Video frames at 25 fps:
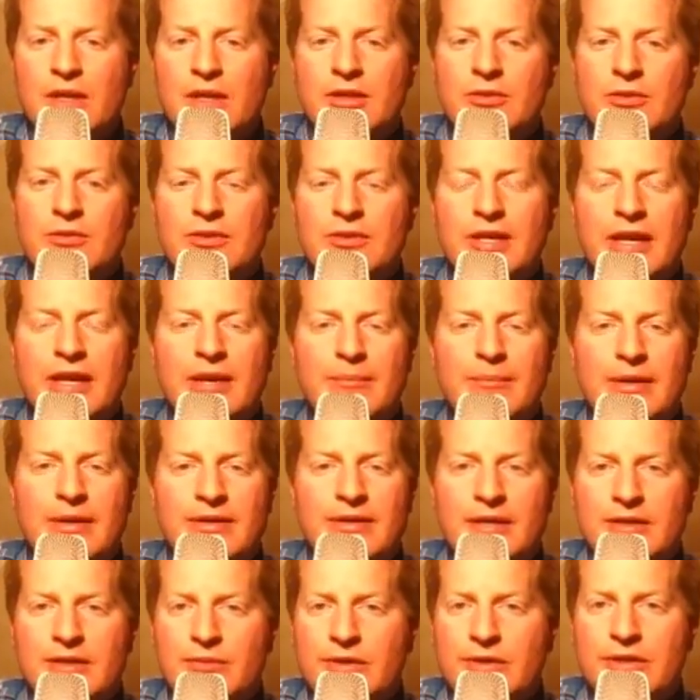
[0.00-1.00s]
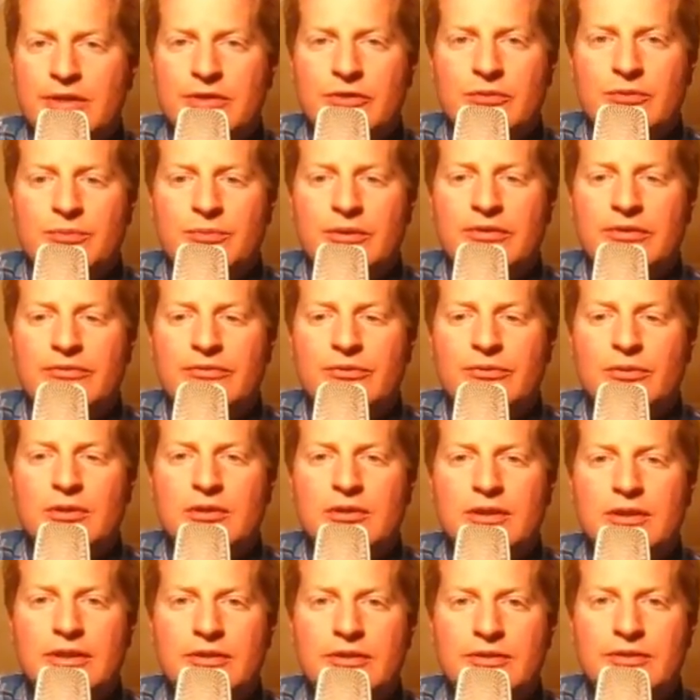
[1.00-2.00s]
you can't make that 22.4
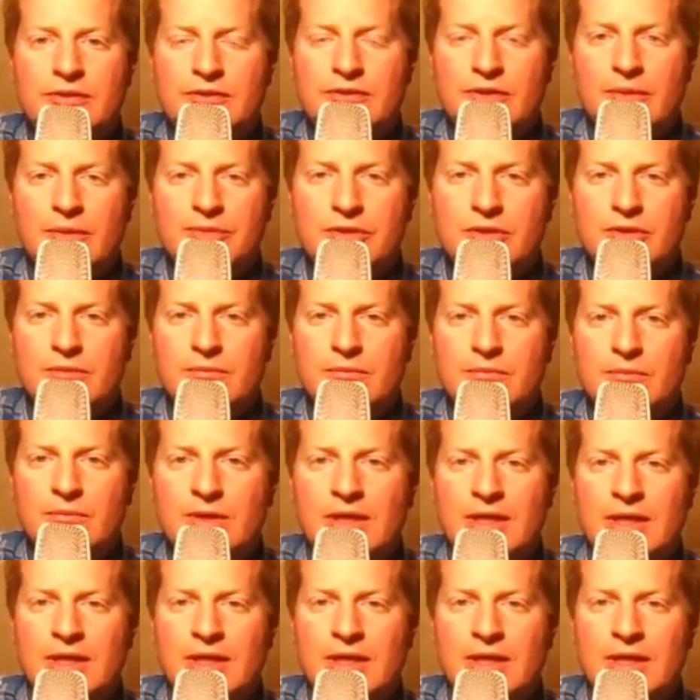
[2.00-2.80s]
liters assumption.